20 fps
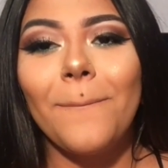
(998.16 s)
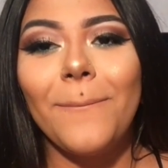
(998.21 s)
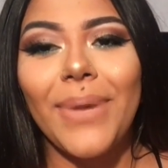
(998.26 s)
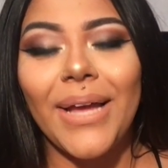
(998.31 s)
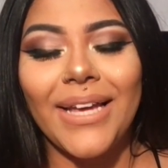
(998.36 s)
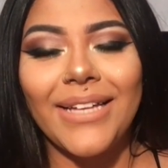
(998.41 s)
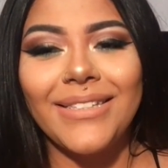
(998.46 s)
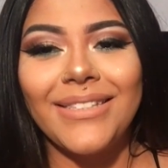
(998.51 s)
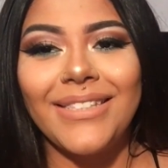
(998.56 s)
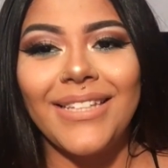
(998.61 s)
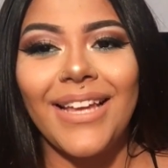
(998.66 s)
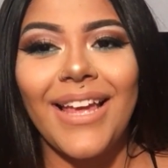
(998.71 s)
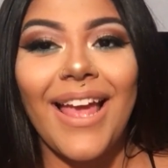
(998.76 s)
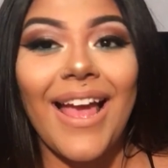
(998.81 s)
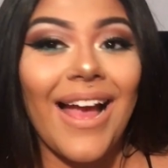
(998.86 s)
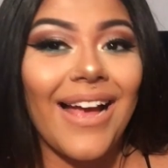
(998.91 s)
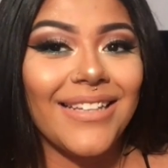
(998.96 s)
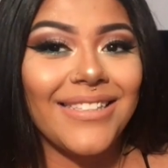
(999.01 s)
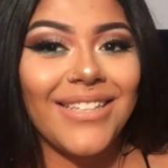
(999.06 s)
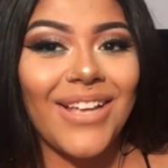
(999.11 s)
But
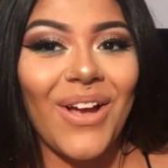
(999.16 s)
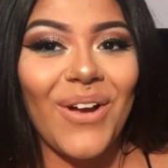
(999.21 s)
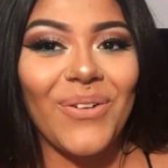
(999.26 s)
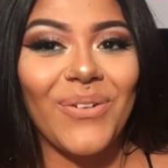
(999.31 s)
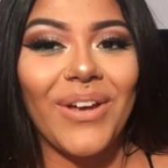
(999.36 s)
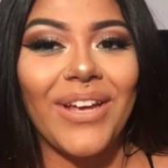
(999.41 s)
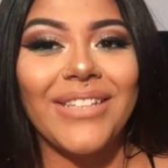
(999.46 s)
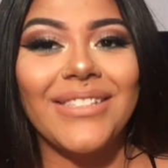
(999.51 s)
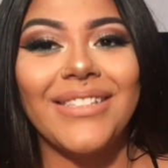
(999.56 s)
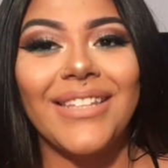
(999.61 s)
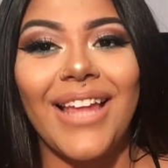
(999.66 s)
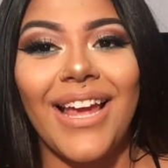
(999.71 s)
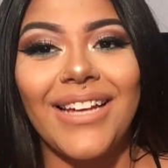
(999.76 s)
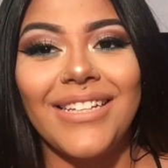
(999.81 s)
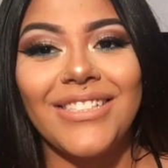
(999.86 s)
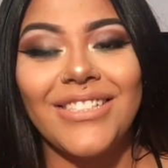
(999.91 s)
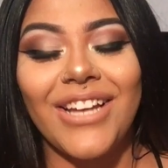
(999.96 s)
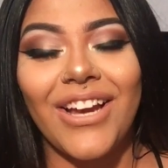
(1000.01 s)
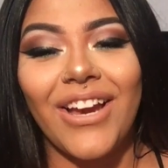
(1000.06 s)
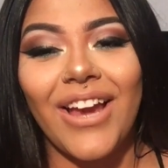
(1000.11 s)
as always,
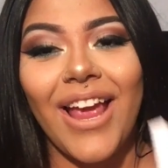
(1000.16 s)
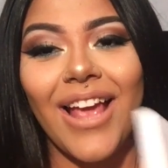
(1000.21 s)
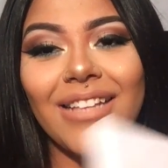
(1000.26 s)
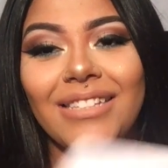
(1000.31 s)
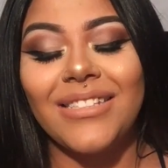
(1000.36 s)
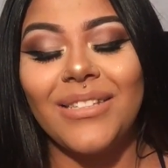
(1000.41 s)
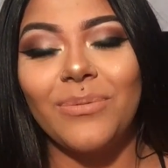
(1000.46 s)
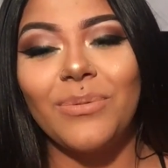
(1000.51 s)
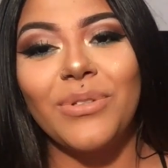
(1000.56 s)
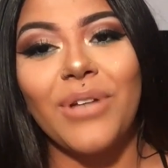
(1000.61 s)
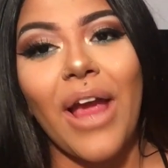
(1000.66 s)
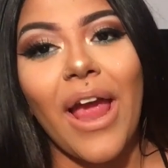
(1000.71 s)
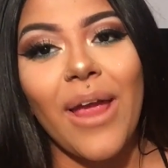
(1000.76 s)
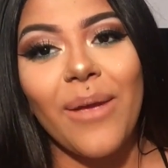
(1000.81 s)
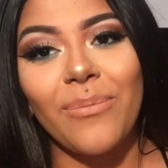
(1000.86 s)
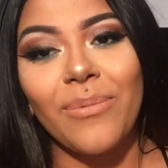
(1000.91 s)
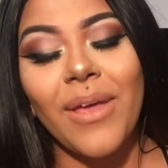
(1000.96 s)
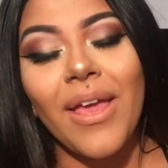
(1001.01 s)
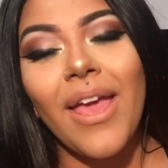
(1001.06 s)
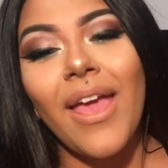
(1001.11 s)
like, share, and
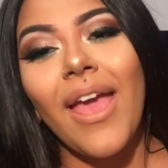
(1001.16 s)
subscribe,